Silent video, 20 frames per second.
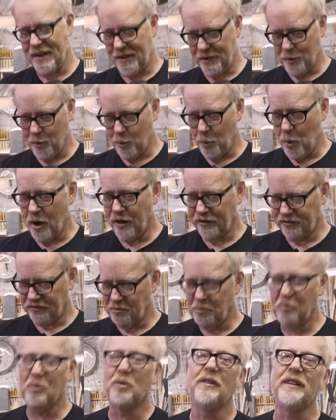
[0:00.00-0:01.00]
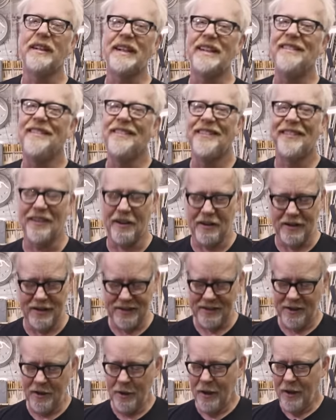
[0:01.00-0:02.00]
and the washed wool
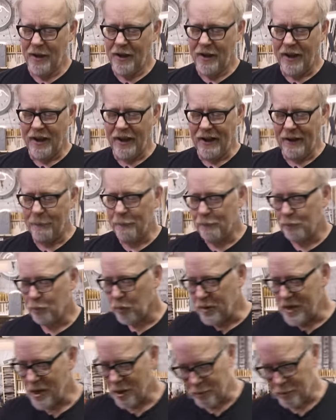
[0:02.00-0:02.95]
inside. Um, we